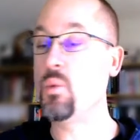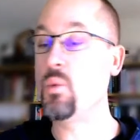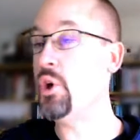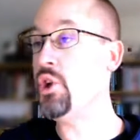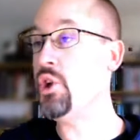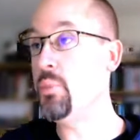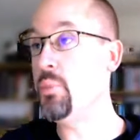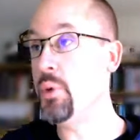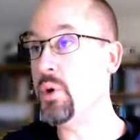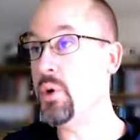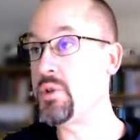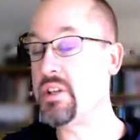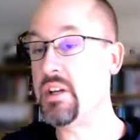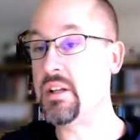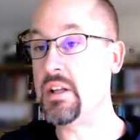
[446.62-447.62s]
you post in
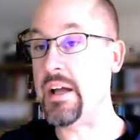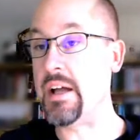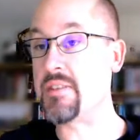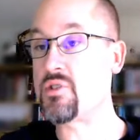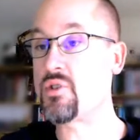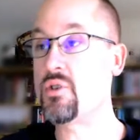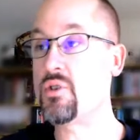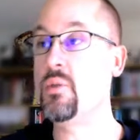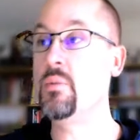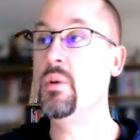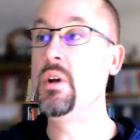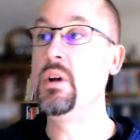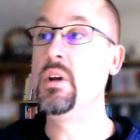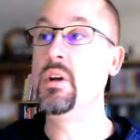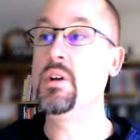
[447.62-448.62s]
classroom?
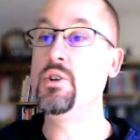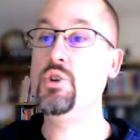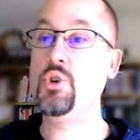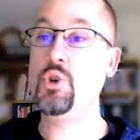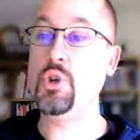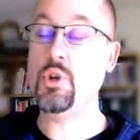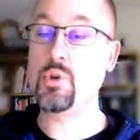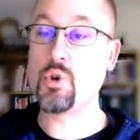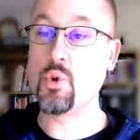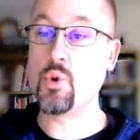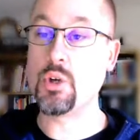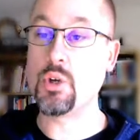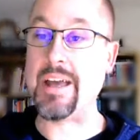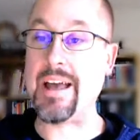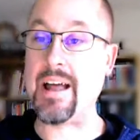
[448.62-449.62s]
do you use Google
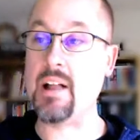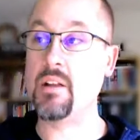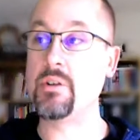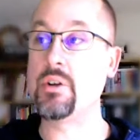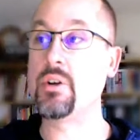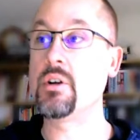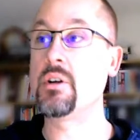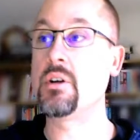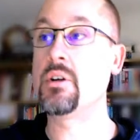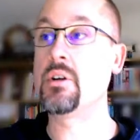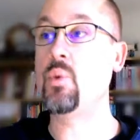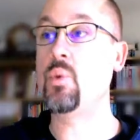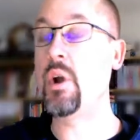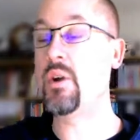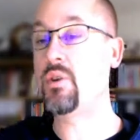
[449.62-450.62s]
Calendar?
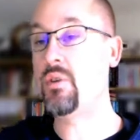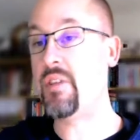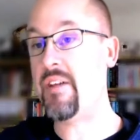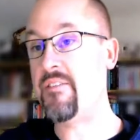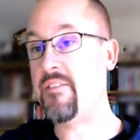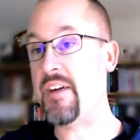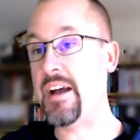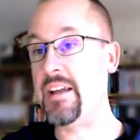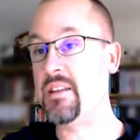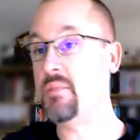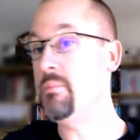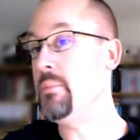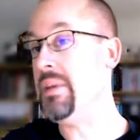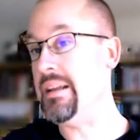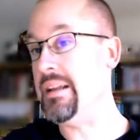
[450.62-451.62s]
Where do they find the
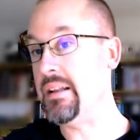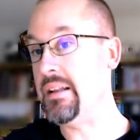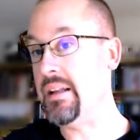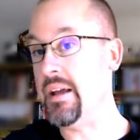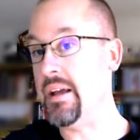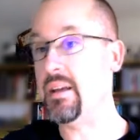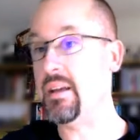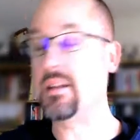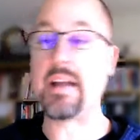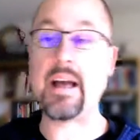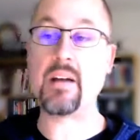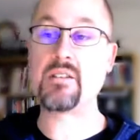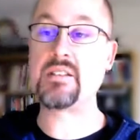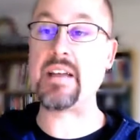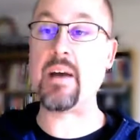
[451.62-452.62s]
Meet link? Like, how does
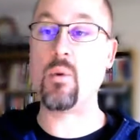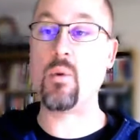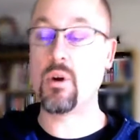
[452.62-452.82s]
that work for